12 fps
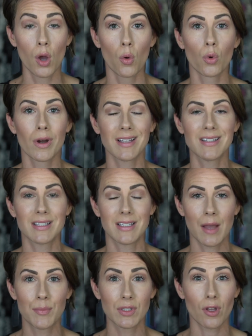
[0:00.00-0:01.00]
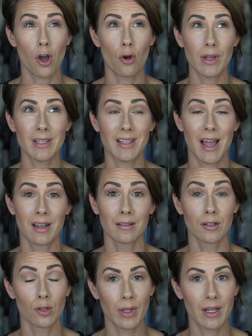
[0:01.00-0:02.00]
work in steps. Always add a
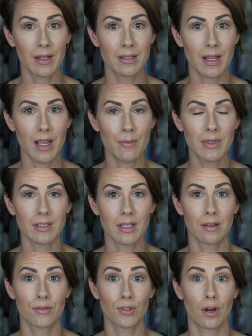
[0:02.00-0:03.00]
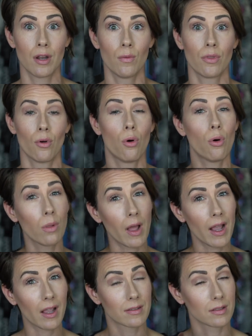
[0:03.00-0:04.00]
little bit at a time instead of starting with a whole
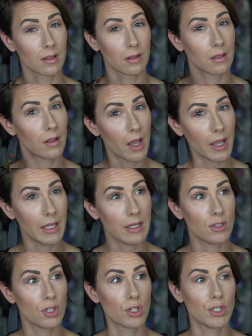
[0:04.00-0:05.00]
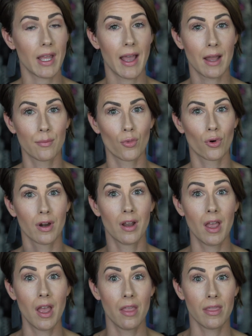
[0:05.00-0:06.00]
lot, because it's a lot easier to add more
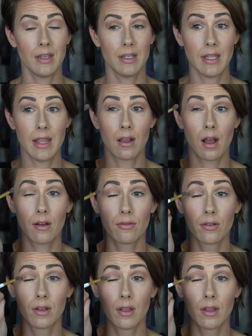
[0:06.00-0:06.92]
than to take off.